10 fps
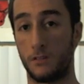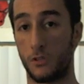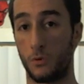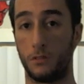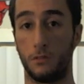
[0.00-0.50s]
I
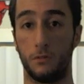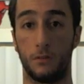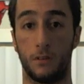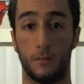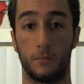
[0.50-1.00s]
just want
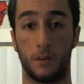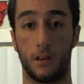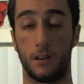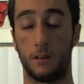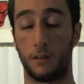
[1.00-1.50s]
to
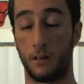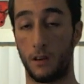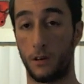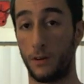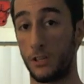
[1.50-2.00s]

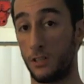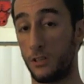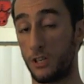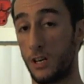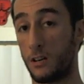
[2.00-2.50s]
congratulate
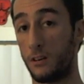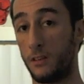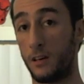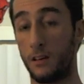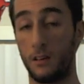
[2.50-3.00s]
Shaq on
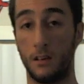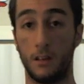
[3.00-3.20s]
that.